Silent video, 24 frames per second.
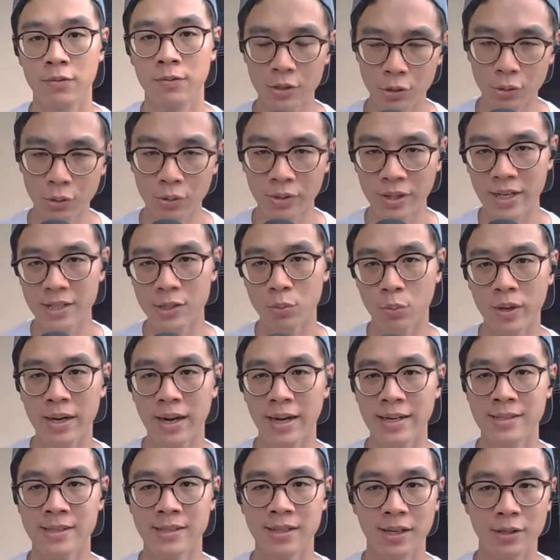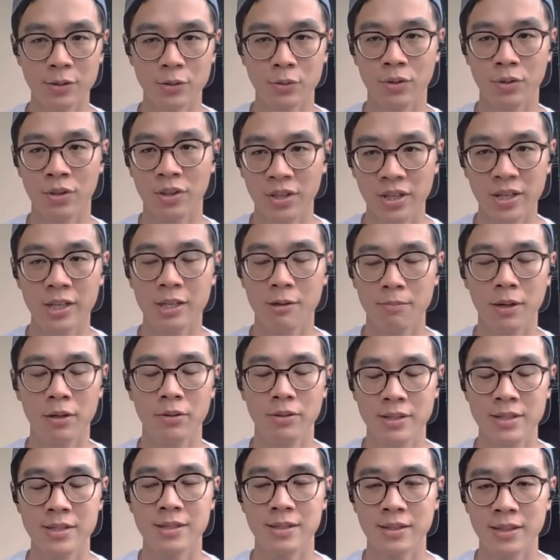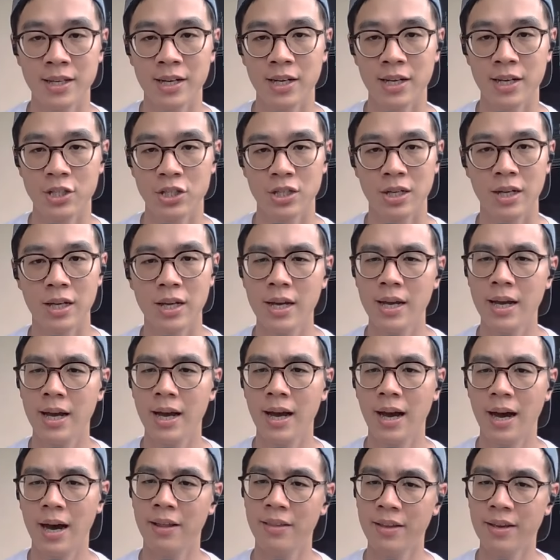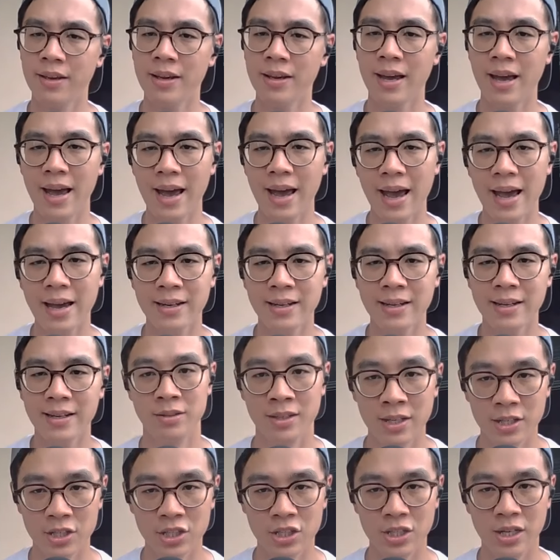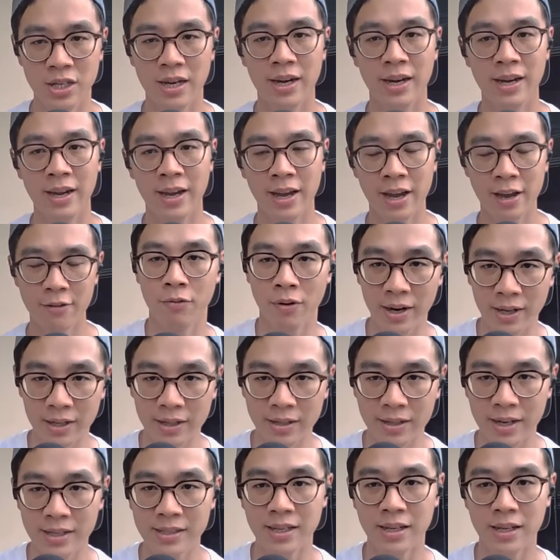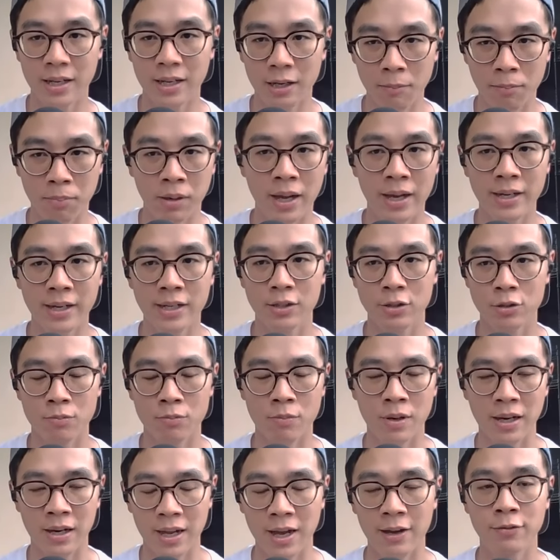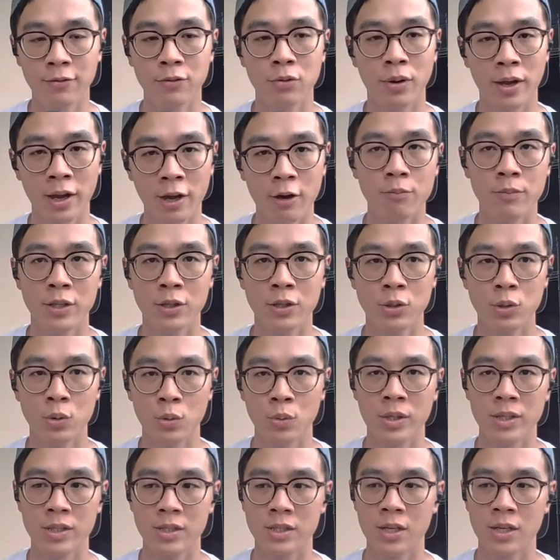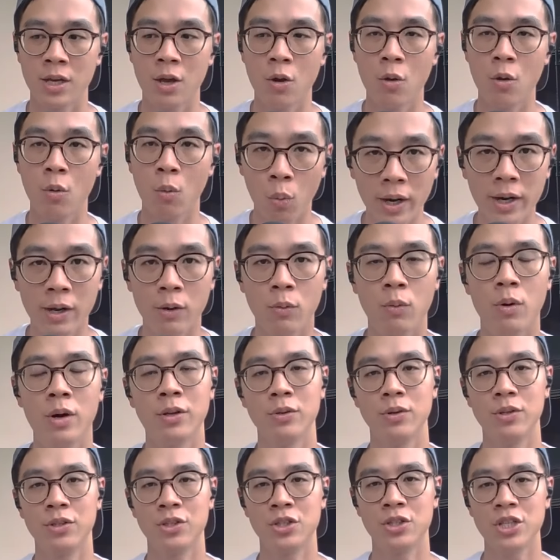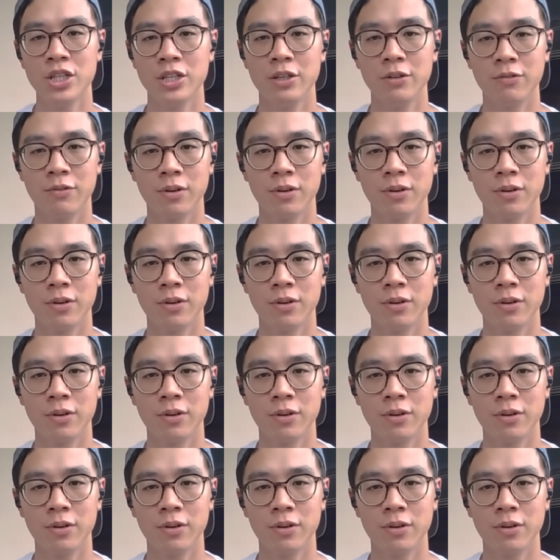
So that's when I start to think about this nudge. Like, are there any nudge that I have recognized and applied it to my life to help me towards what I want to achieve?